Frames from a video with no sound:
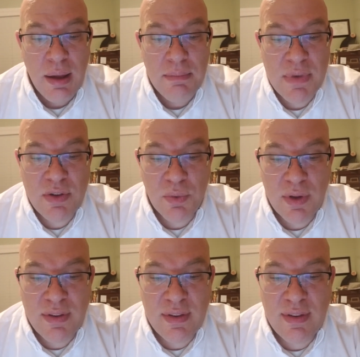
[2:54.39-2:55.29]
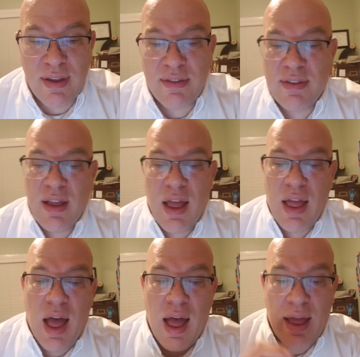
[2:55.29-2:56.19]
Mr. Wilson says
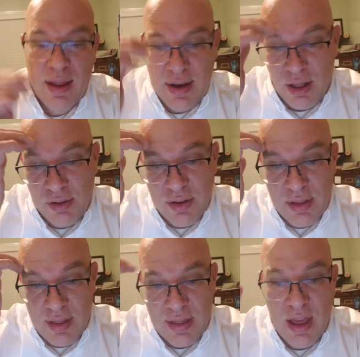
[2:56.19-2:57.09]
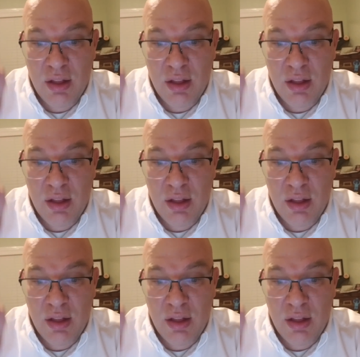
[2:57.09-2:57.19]
the